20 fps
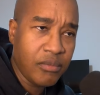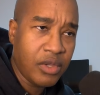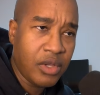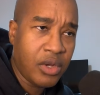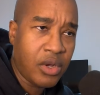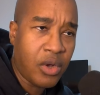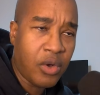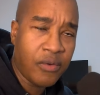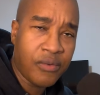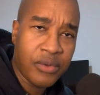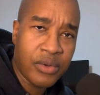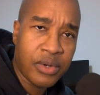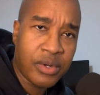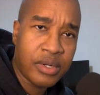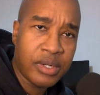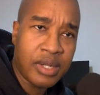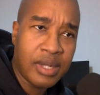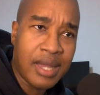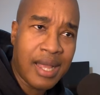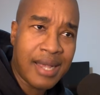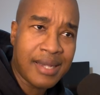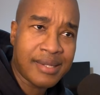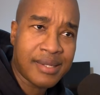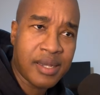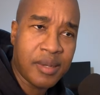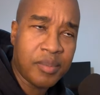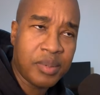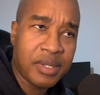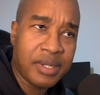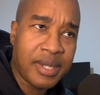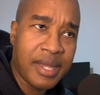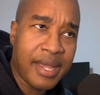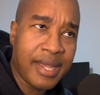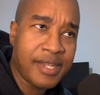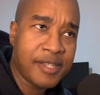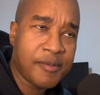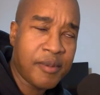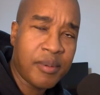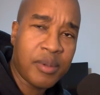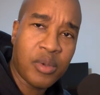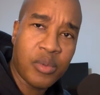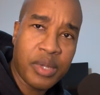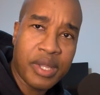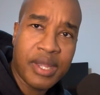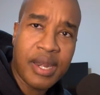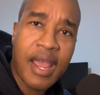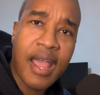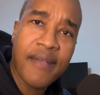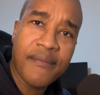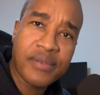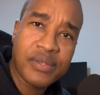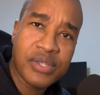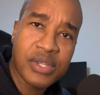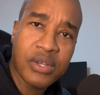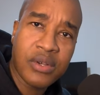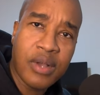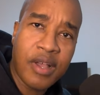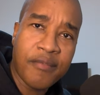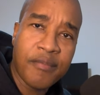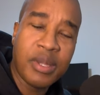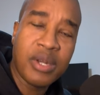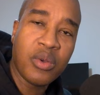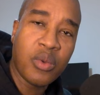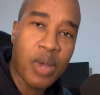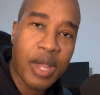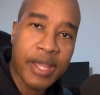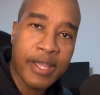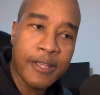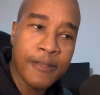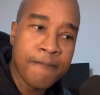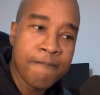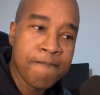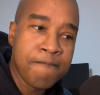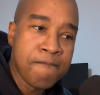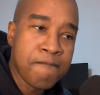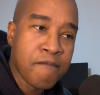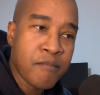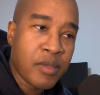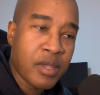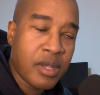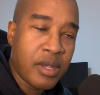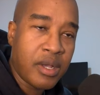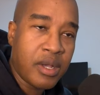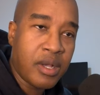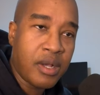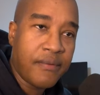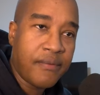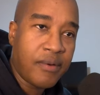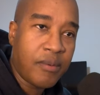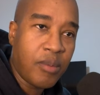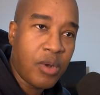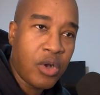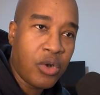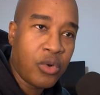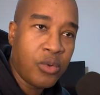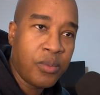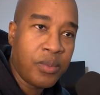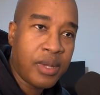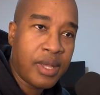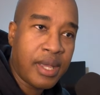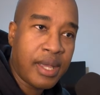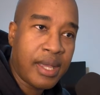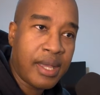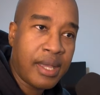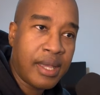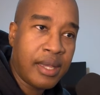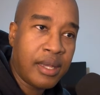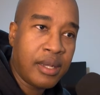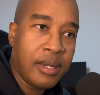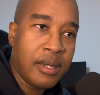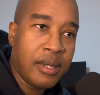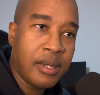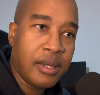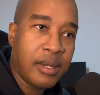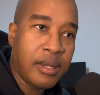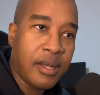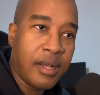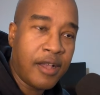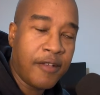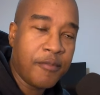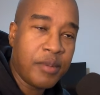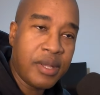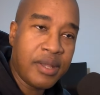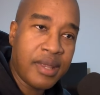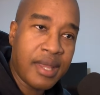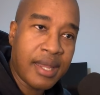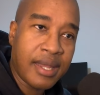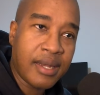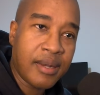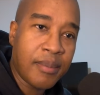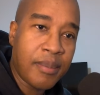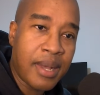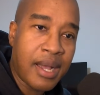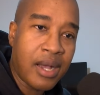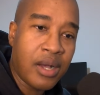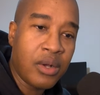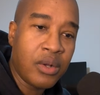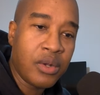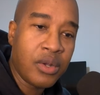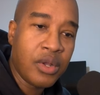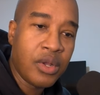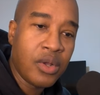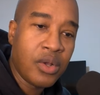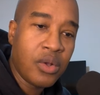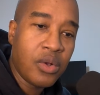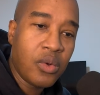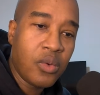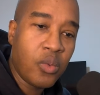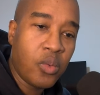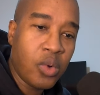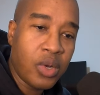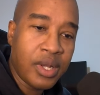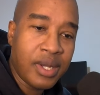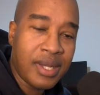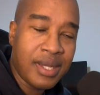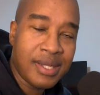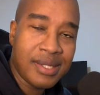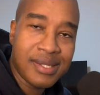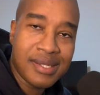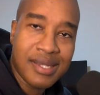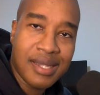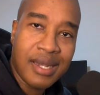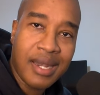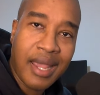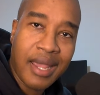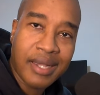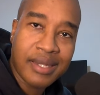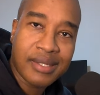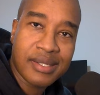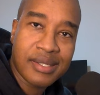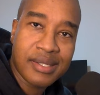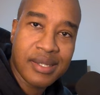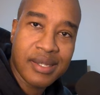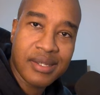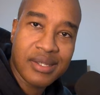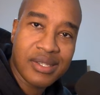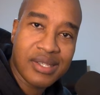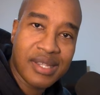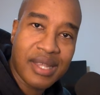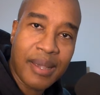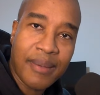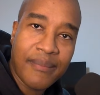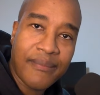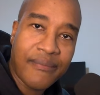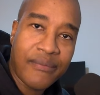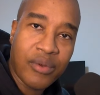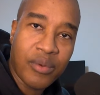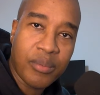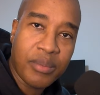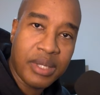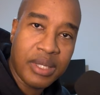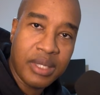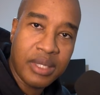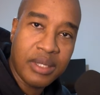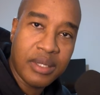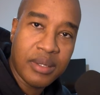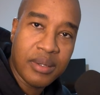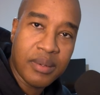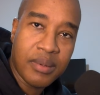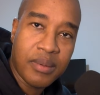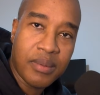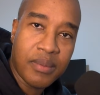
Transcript: you know, over the last couple of days, maybe a week and a half or so, I've been away uh, from home, and I've been thinking about what is the next step for me